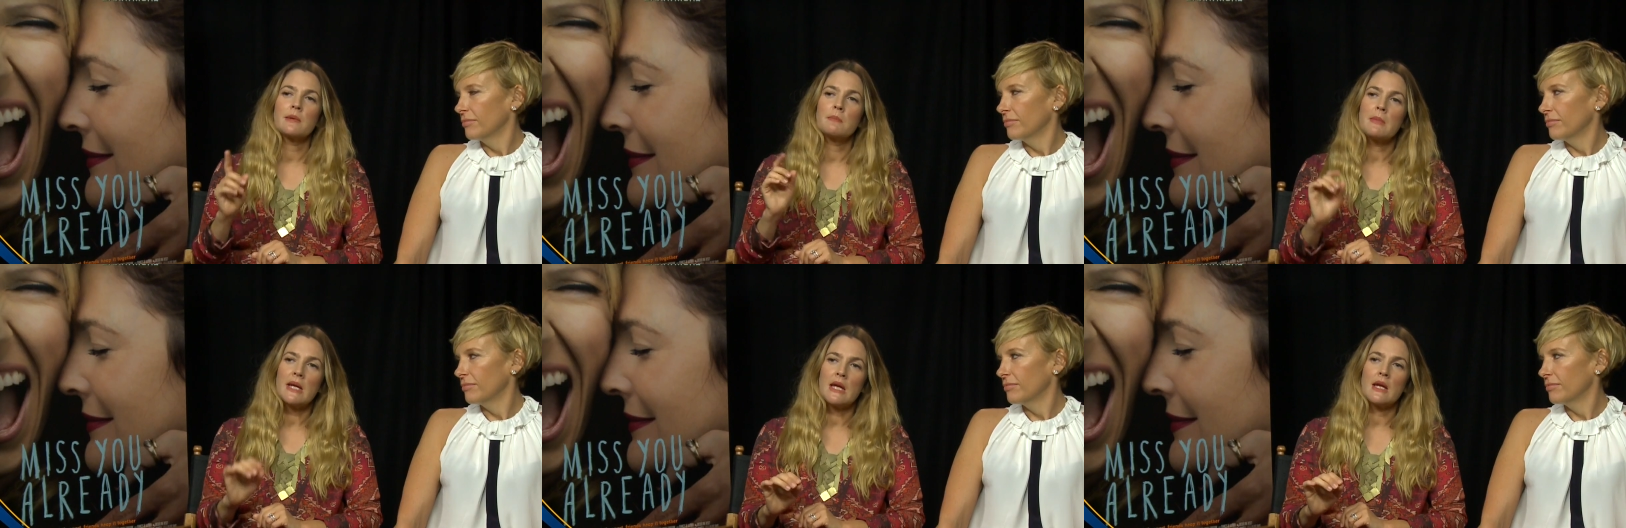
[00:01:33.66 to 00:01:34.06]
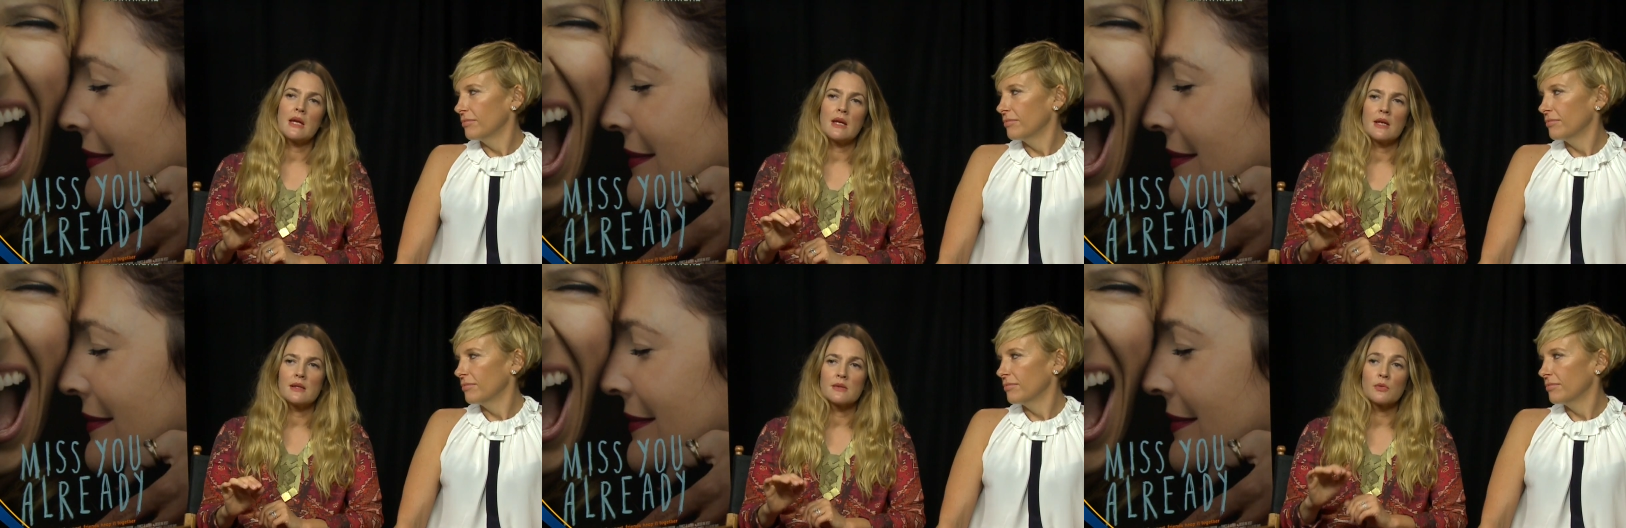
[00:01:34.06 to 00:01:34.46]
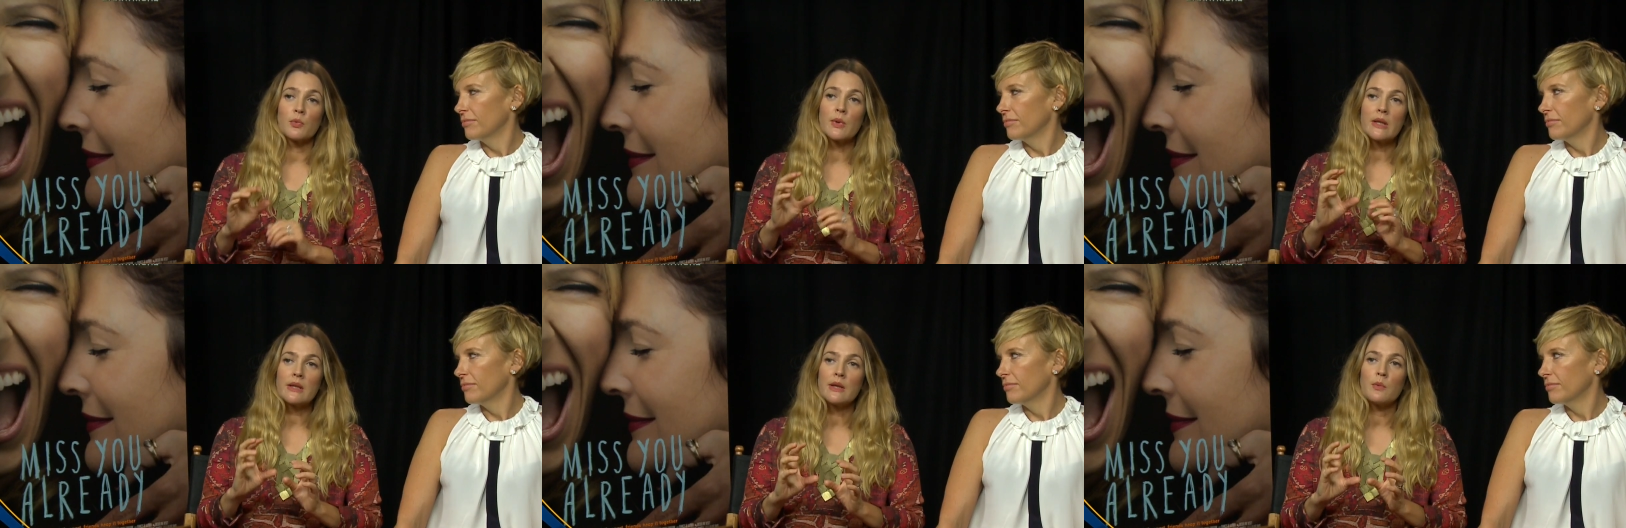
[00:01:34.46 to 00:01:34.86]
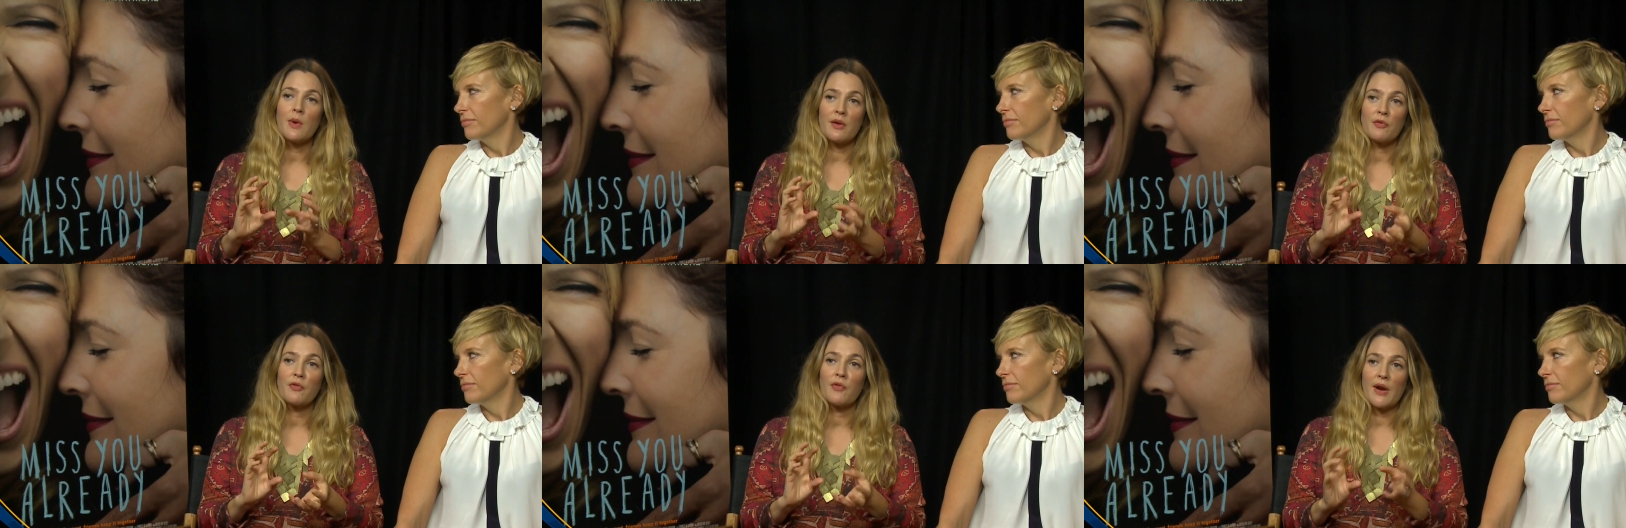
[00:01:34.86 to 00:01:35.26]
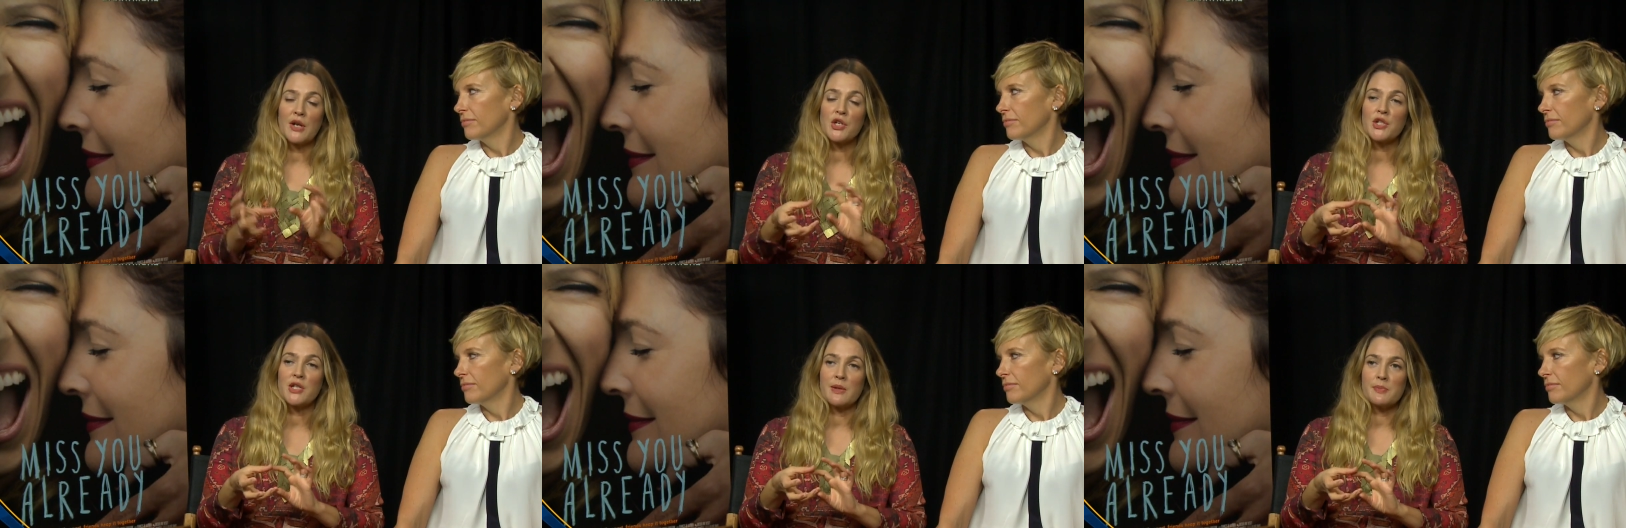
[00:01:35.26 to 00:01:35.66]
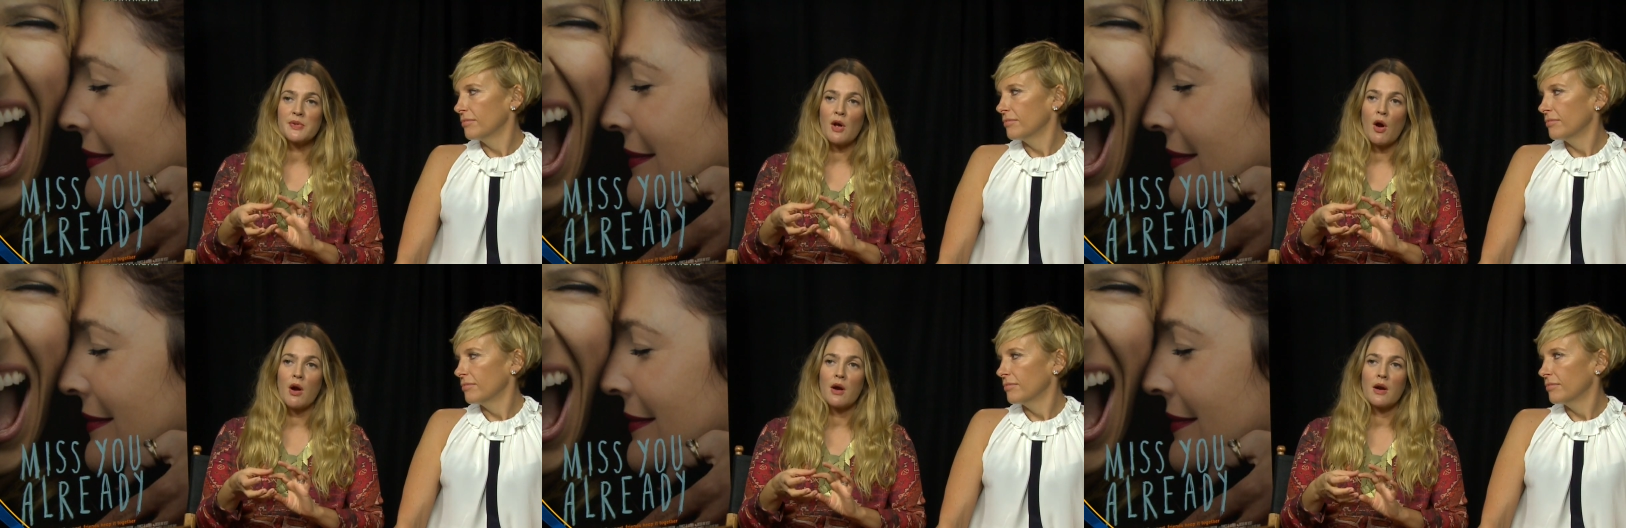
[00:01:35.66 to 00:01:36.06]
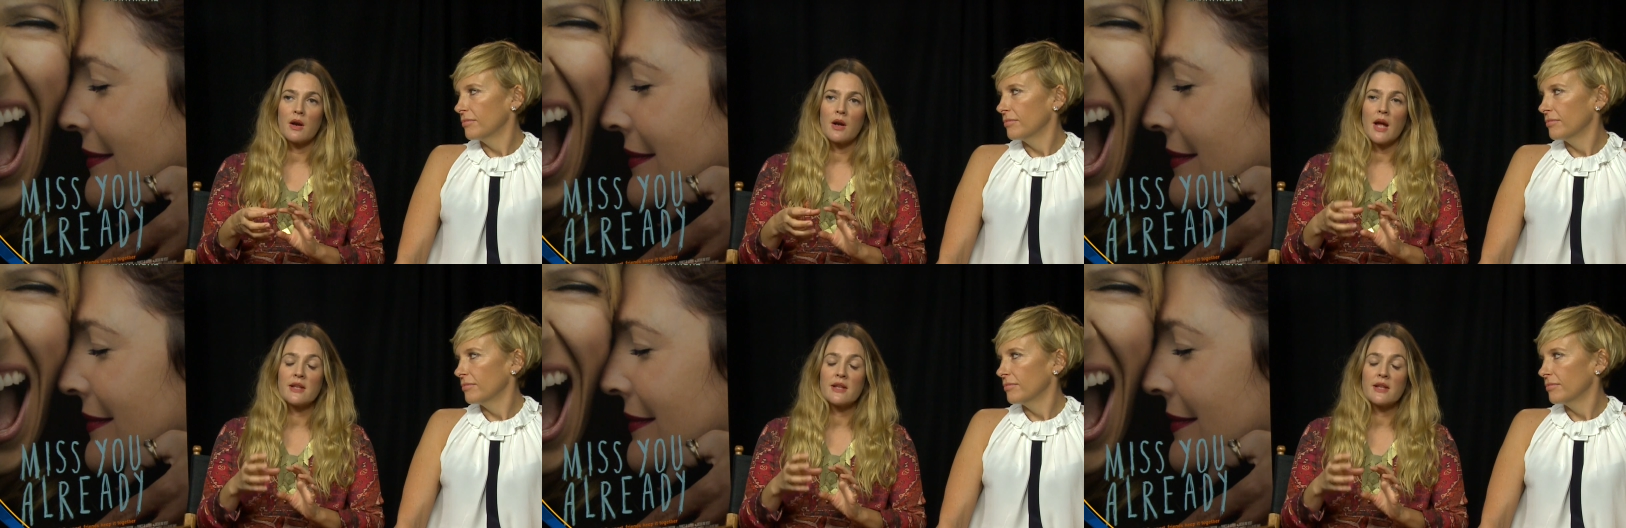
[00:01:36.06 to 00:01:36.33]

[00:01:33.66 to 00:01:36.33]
Speaker 1: to me is really what friendships are,